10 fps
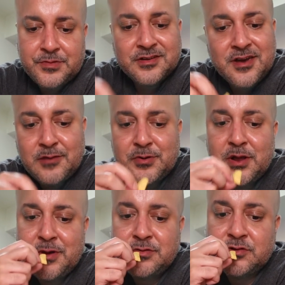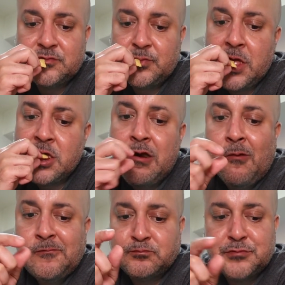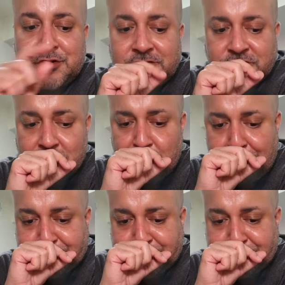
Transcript: I got up and I made this. But also,